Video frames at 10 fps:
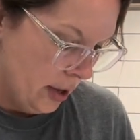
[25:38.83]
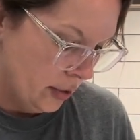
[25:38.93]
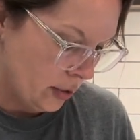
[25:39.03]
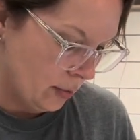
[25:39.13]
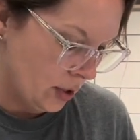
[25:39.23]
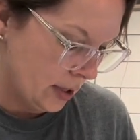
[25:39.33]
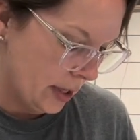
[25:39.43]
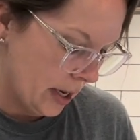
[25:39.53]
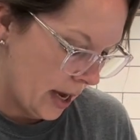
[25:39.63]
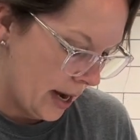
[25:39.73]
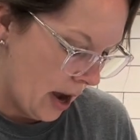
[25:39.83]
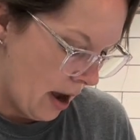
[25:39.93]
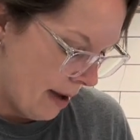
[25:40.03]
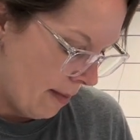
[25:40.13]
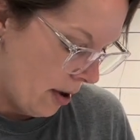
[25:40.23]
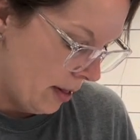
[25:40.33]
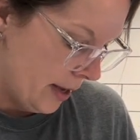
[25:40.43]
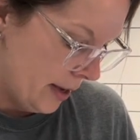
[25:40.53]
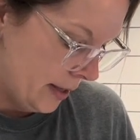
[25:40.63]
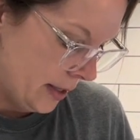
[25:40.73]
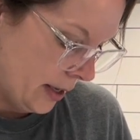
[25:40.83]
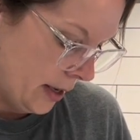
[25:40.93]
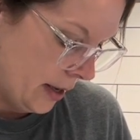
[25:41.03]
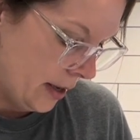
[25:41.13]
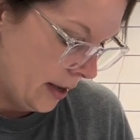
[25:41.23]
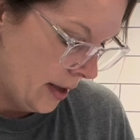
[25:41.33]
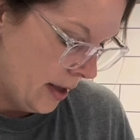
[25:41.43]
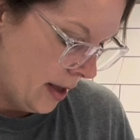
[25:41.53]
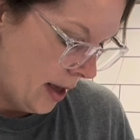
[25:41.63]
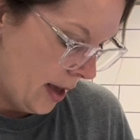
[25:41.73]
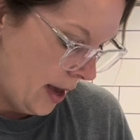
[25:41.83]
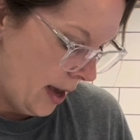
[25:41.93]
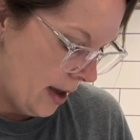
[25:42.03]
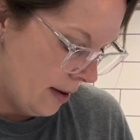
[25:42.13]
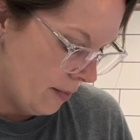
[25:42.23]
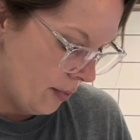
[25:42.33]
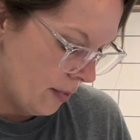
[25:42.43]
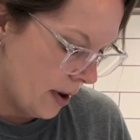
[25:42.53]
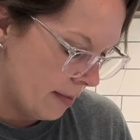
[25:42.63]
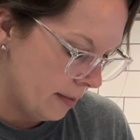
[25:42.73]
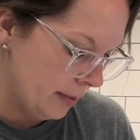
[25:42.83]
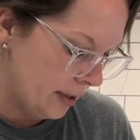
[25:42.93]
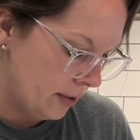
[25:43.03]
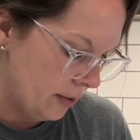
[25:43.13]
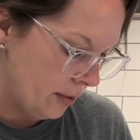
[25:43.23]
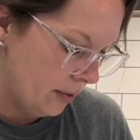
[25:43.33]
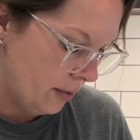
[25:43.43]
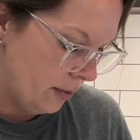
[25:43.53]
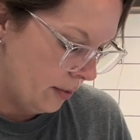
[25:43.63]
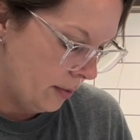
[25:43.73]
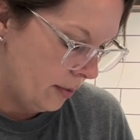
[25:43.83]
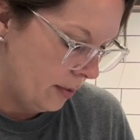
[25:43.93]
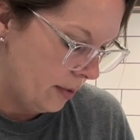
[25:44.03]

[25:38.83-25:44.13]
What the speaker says: So I'm just gonna kind of eyeball it and probably do,